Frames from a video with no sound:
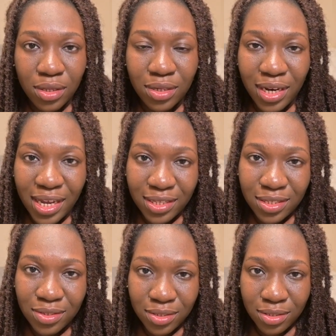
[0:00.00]
the light
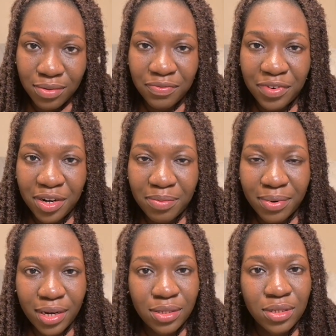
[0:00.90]
is very
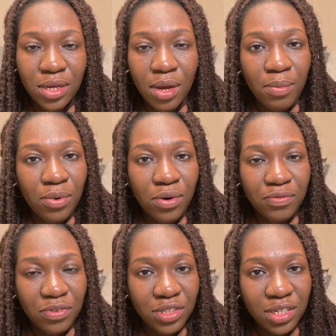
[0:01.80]
bright. But
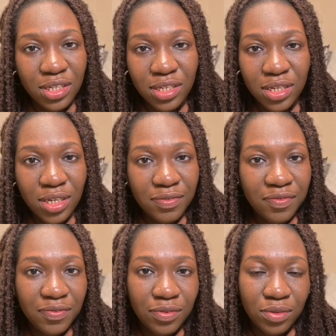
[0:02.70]
unfortunately,
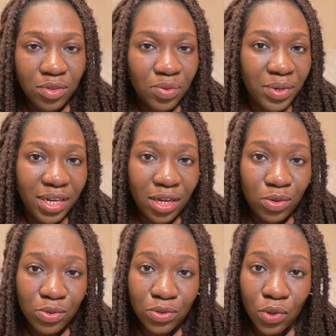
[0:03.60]
if the weather
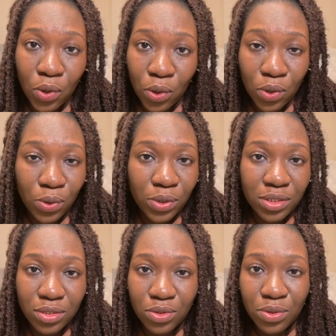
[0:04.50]
goes dull or
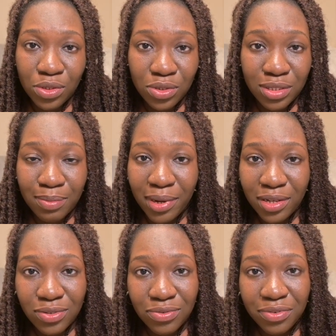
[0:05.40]
it's
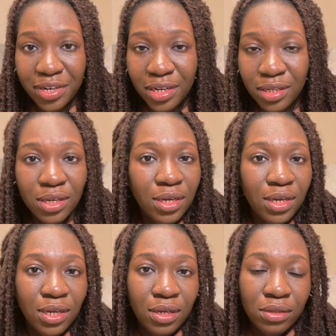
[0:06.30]
about to rain,
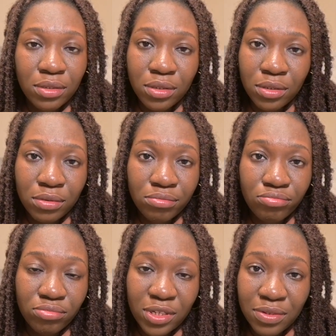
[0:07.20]

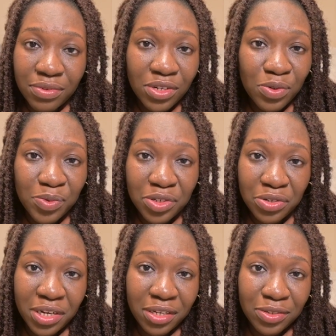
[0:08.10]
there's really not much you
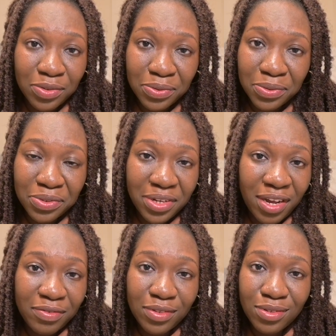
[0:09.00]
can do. You
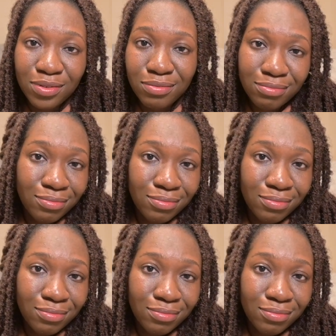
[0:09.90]
have to